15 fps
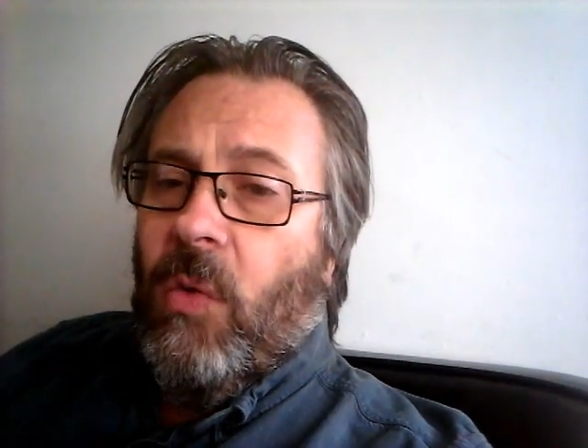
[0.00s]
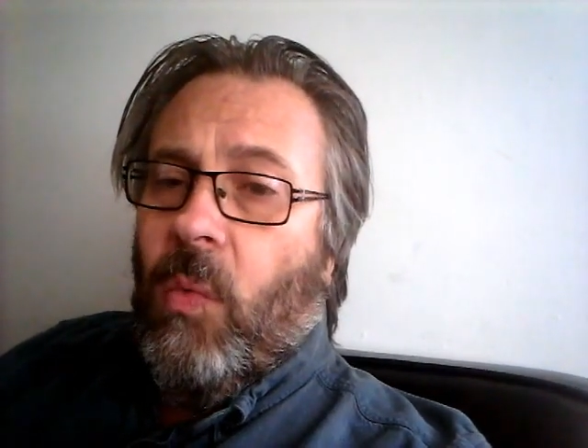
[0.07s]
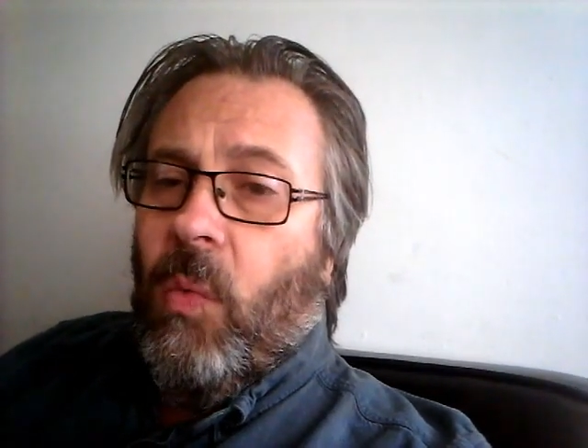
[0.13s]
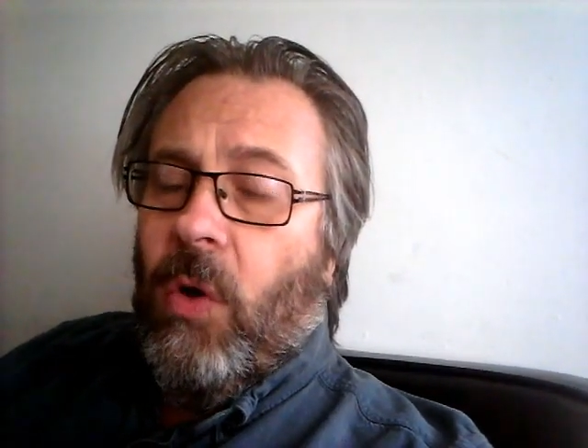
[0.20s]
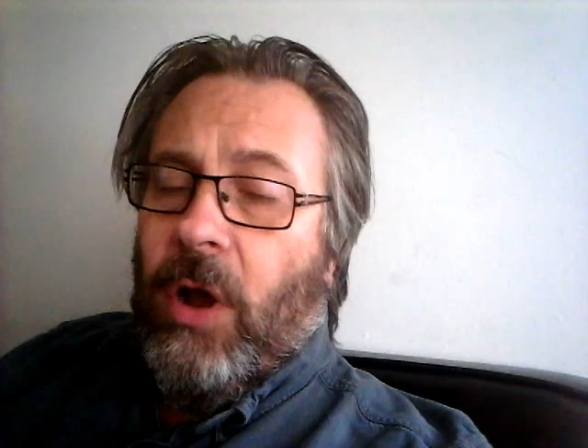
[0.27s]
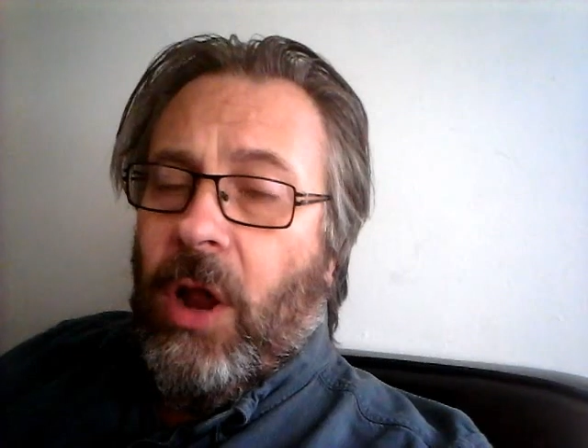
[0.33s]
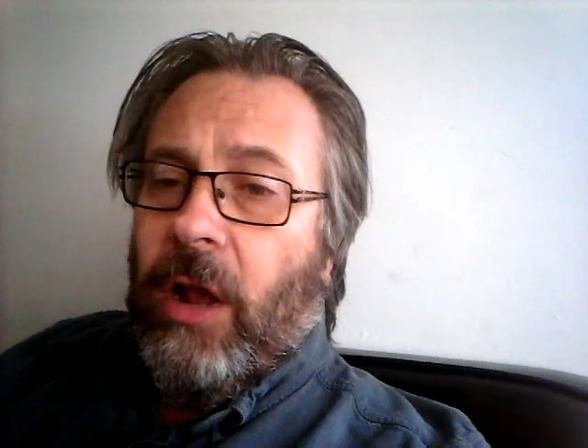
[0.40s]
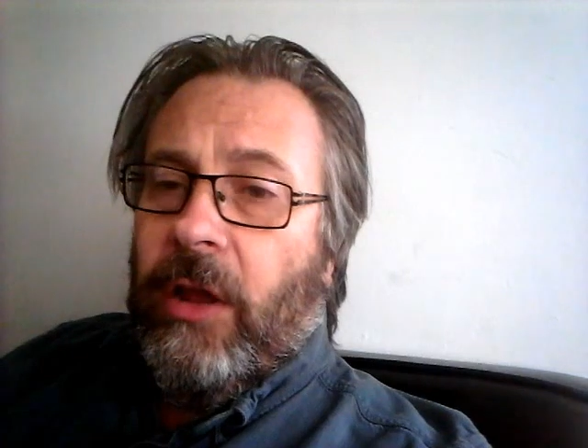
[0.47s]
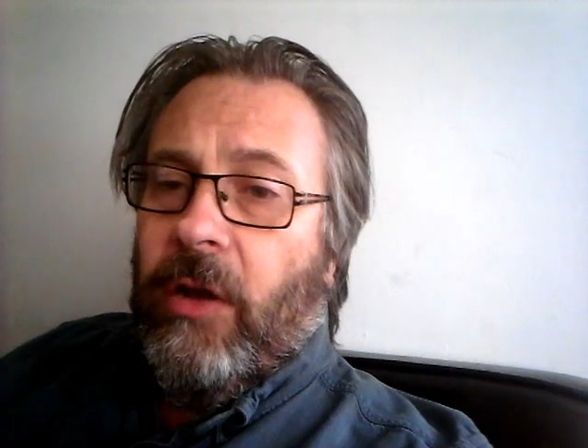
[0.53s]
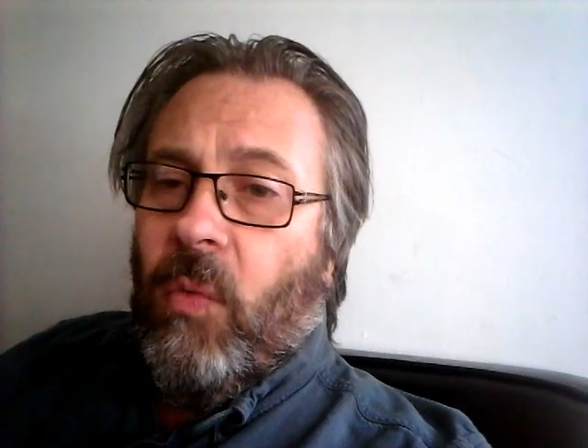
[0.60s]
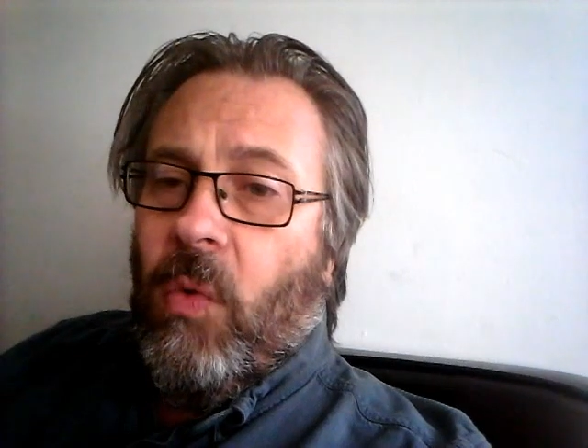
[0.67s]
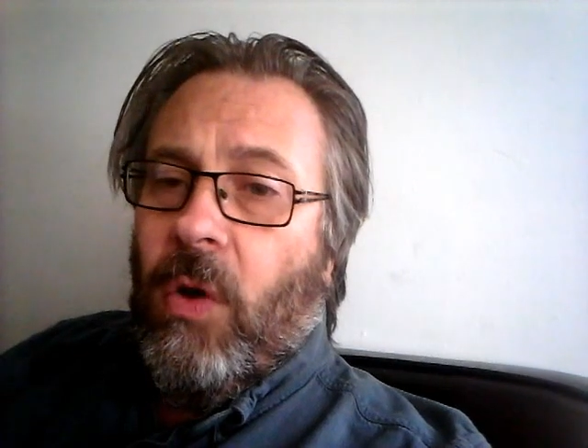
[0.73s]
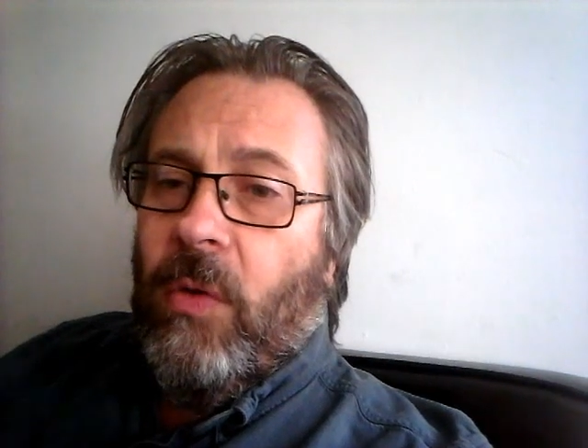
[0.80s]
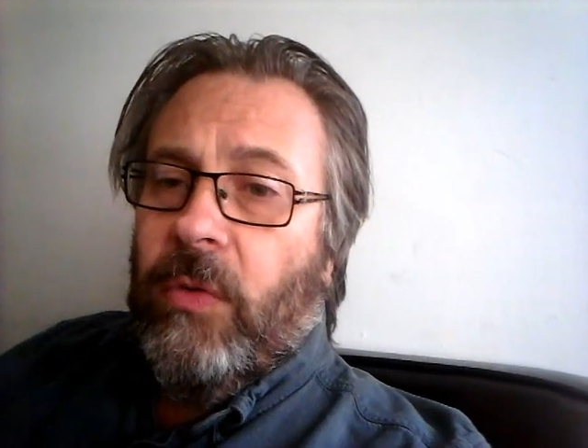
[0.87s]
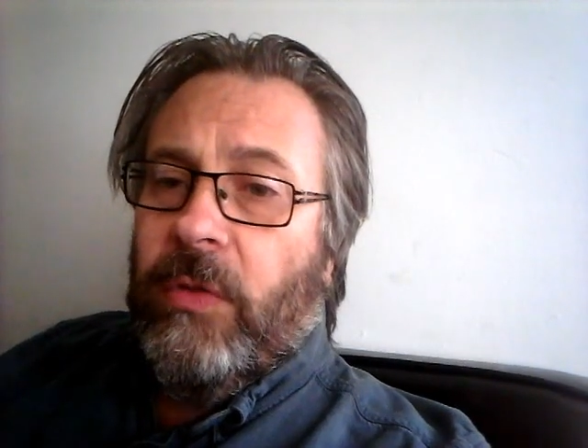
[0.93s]
were not going
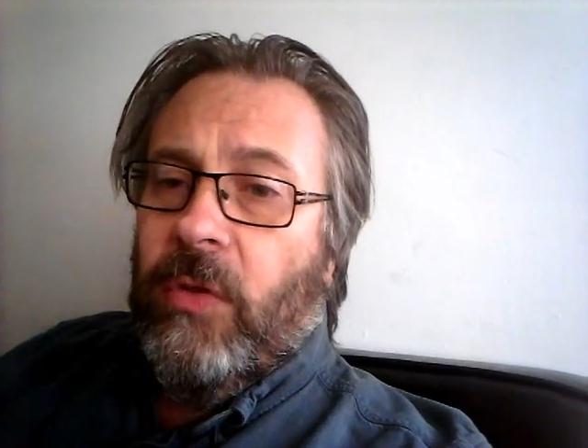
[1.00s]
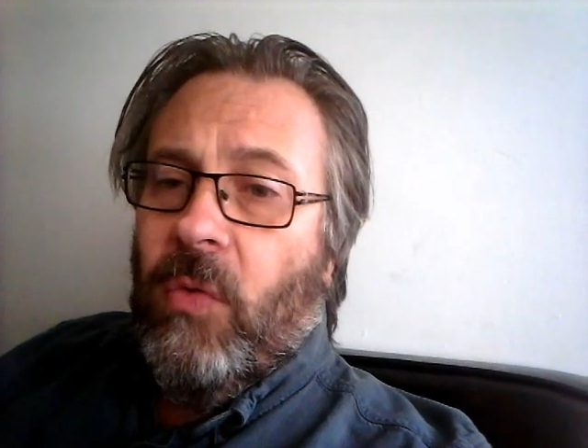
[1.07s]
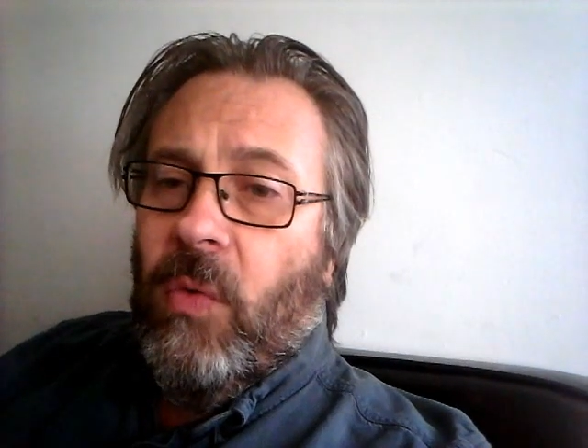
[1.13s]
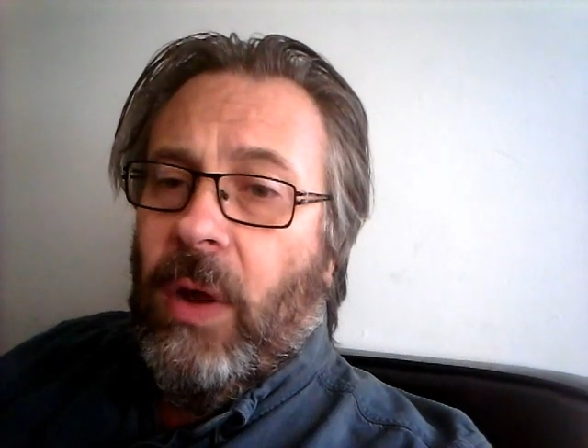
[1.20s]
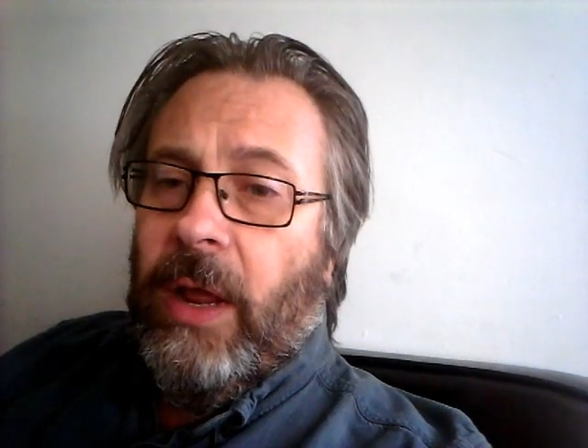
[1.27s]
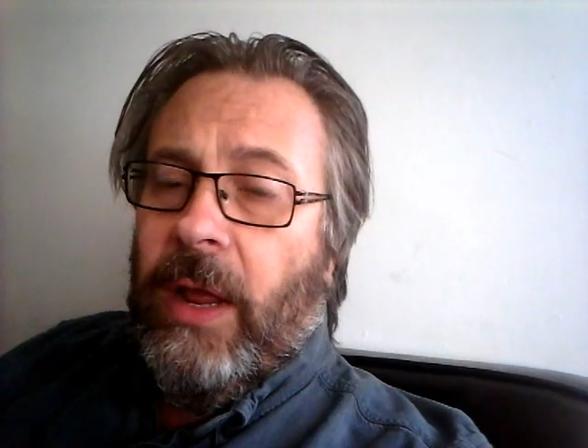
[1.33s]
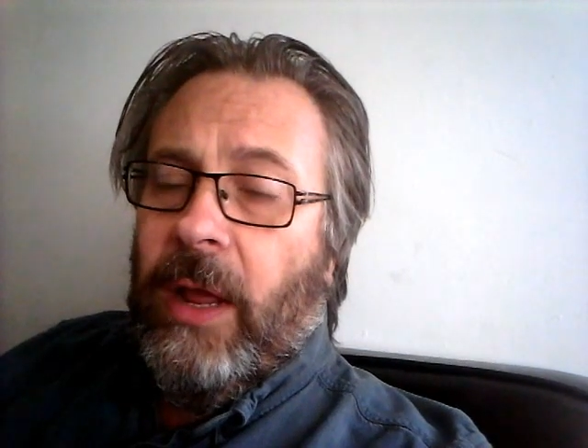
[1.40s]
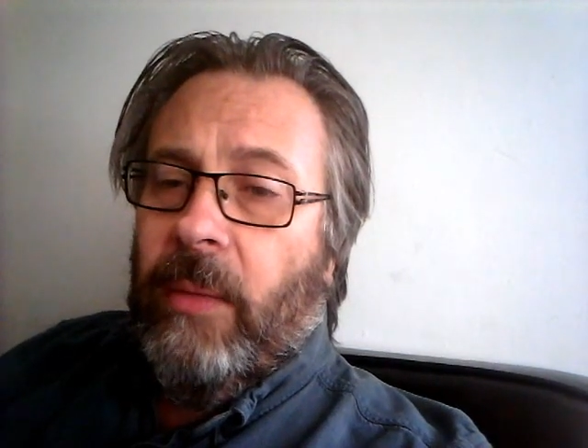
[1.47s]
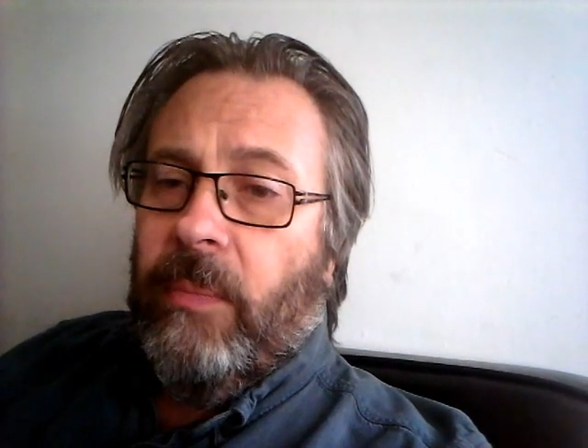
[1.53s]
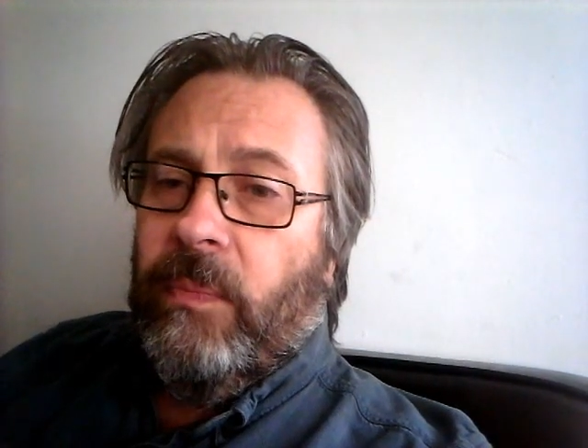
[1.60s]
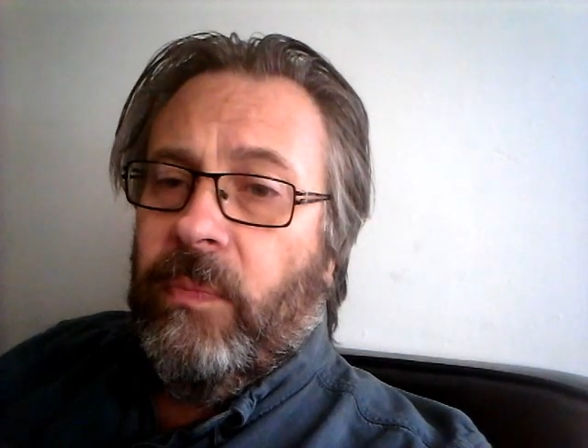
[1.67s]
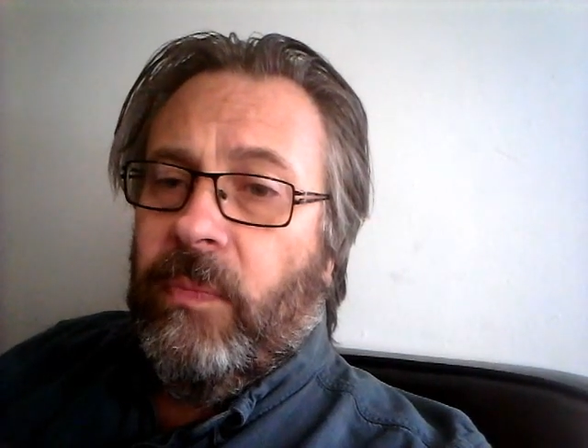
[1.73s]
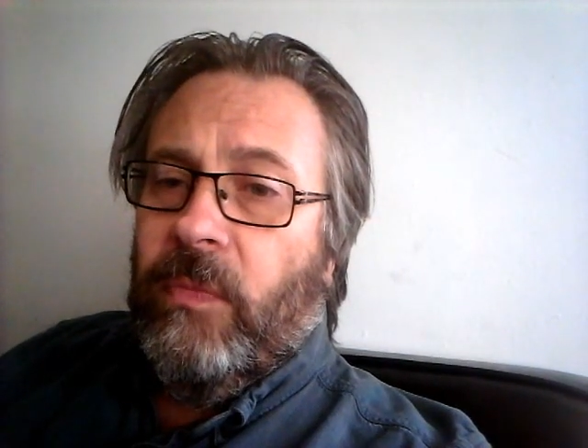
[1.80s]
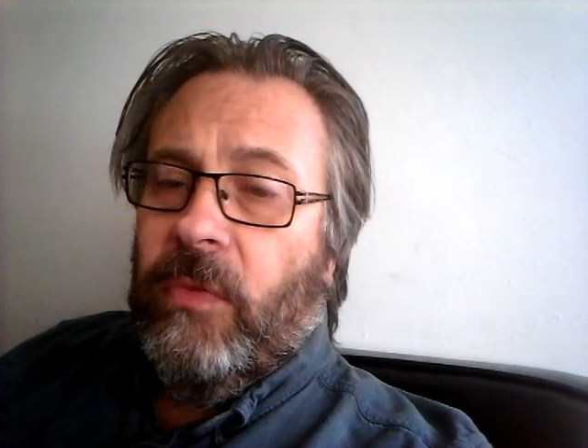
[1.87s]
to work with who I am,